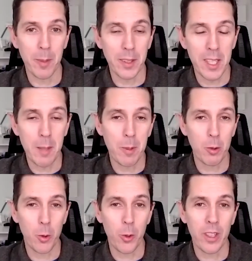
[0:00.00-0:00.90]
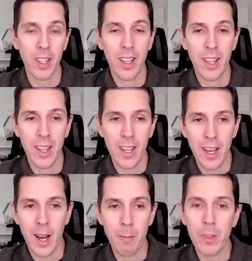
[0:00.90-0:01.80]
But to keep it short,
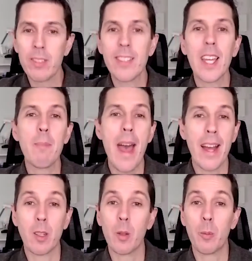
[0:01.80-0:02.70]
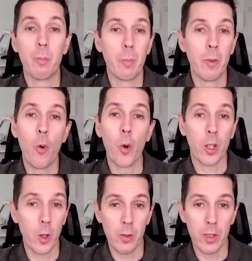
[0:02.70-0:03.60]
um, let's take it back to before
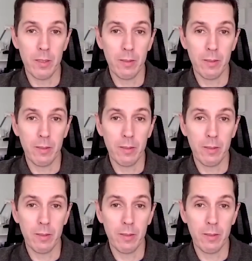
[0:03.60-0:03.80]
COVID.